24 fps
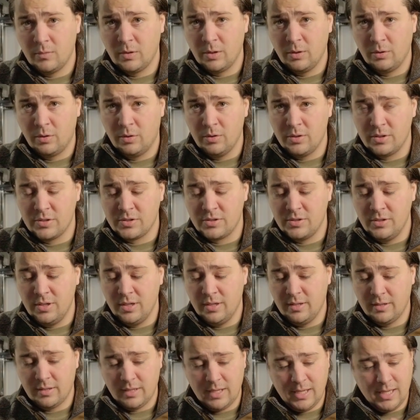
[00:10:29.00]
good to see you,
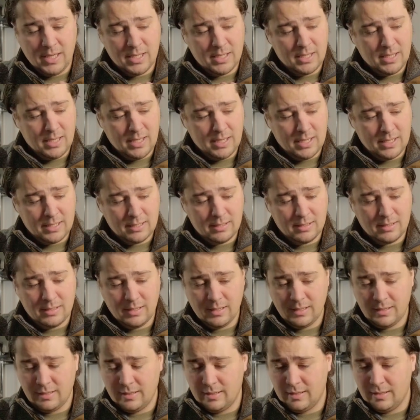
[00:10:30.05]

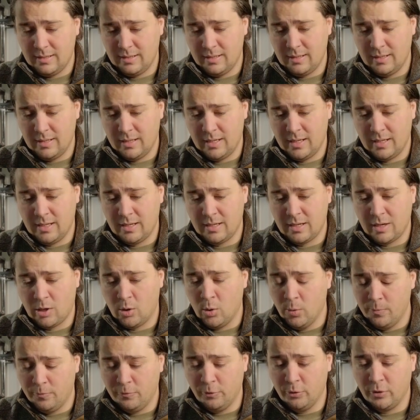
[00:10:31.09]
and
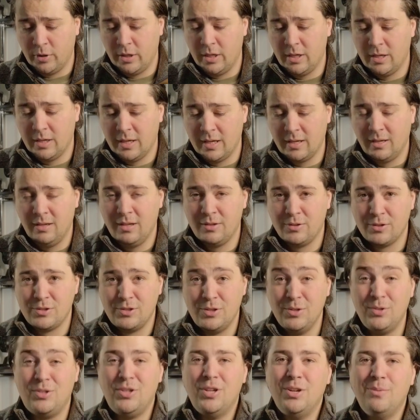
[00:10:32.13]
hopefully I can get this
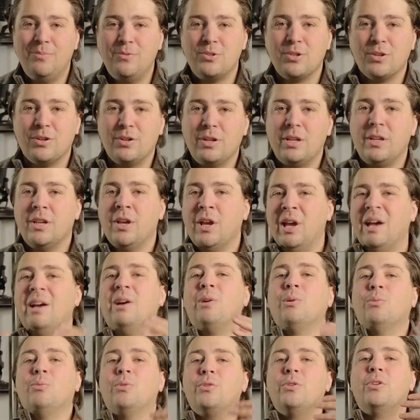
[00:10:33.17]
YouTube journey
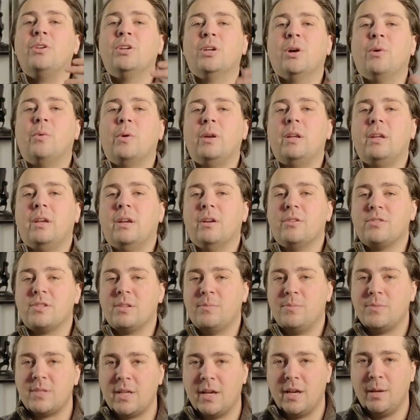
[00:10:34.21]
really going here
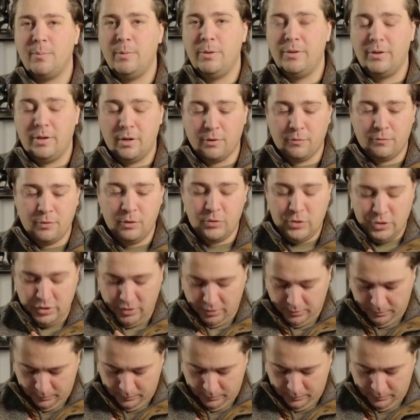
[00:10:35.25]
sometime in the near future.